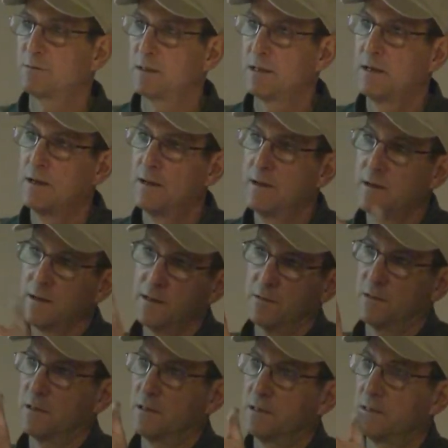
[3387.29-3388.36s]
But you
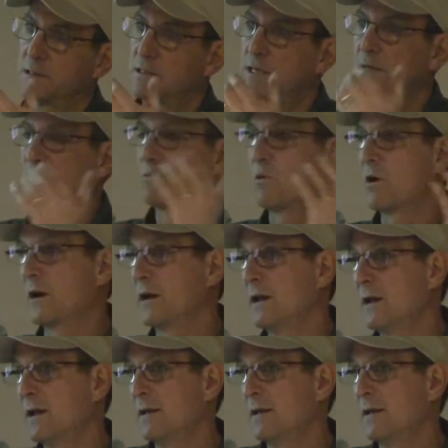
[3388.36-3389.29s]
know, to, to Steve's point,